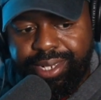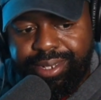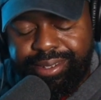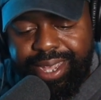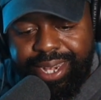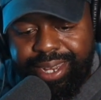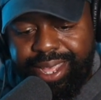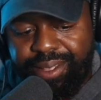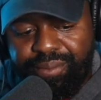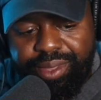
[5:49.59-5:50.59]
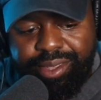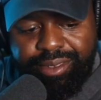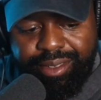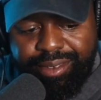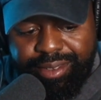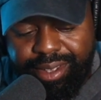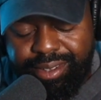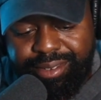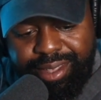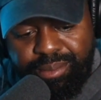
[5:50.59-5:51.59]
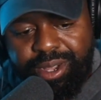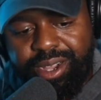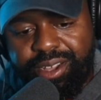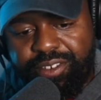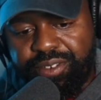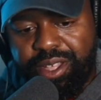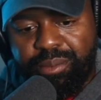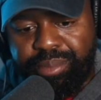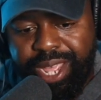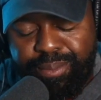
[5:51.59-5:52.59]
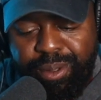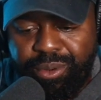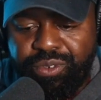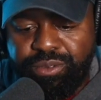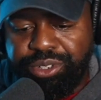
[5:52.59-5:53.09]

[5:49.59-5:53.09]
decided that since the stigma of black people